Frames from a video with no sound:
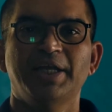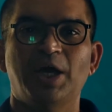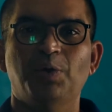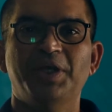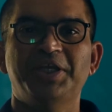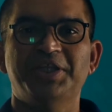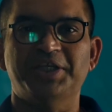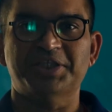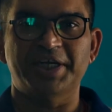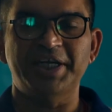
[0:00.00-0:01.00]
Now, in
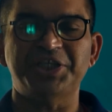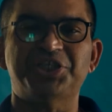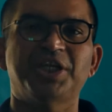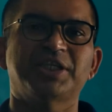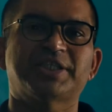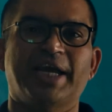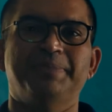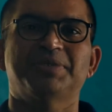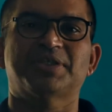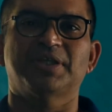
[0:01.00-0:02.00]
the traditional
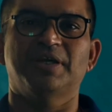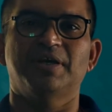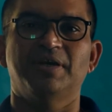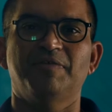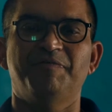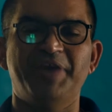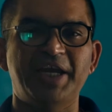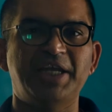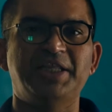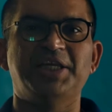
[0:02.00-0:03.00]
times,
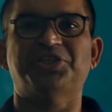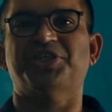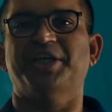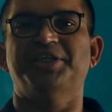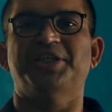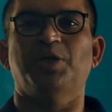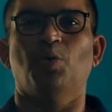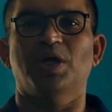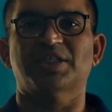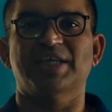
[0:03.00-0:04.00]
Vedic chanting
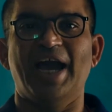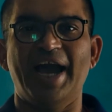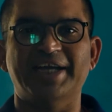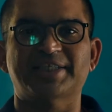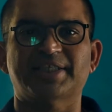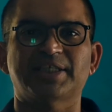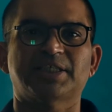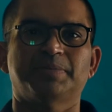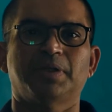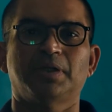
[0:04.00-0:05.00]
was
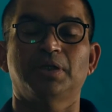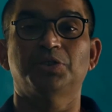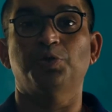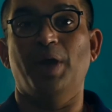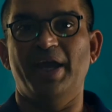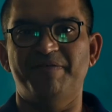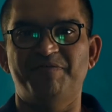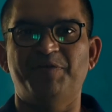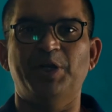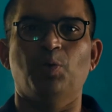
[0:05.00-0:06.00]
accessible to
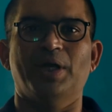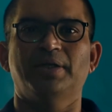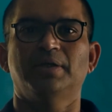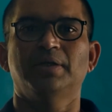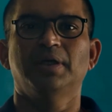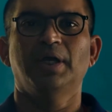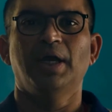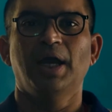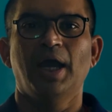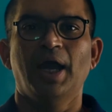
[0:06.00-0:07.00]
everyone,
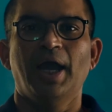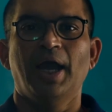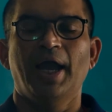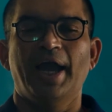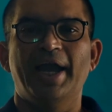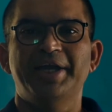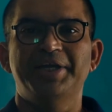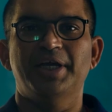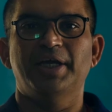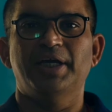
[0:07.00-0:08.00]

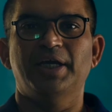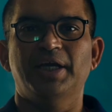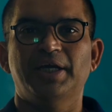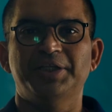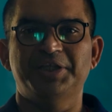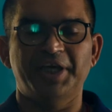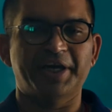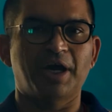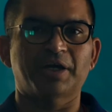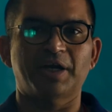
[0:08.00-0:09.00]
and uh,
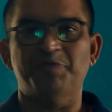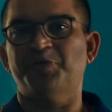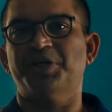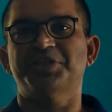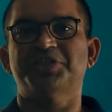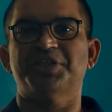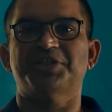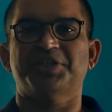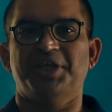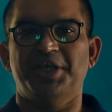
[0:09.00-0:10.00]
there are
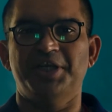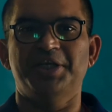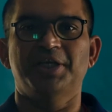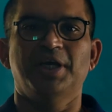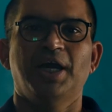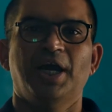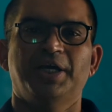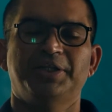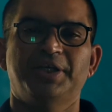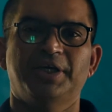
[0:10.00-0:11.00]
references in
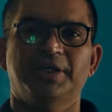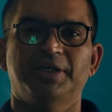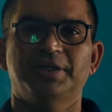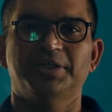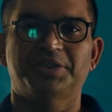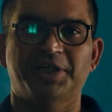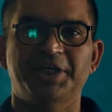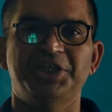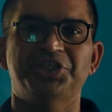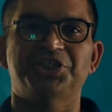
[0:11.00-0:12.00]
the
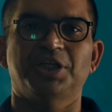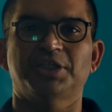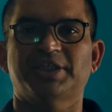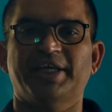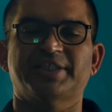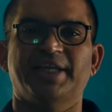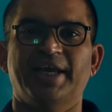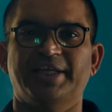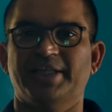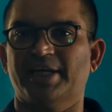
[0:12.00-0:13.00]
traditional texts
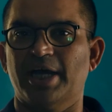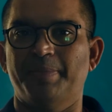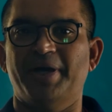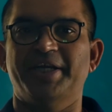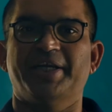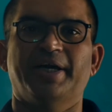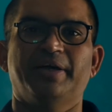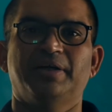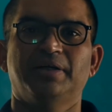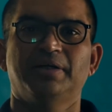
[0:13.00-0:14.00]
like the
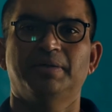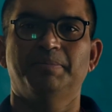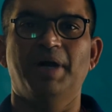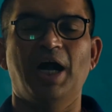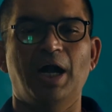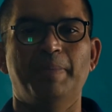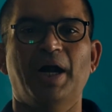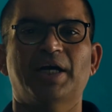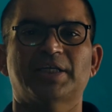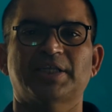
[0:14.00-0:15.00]
Ramayana,
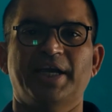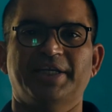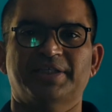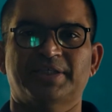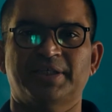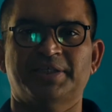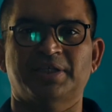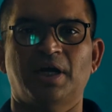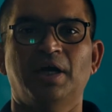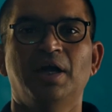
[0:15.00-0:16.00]
Mahabharata, et
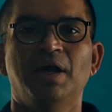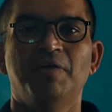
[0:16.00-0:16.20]
cetera,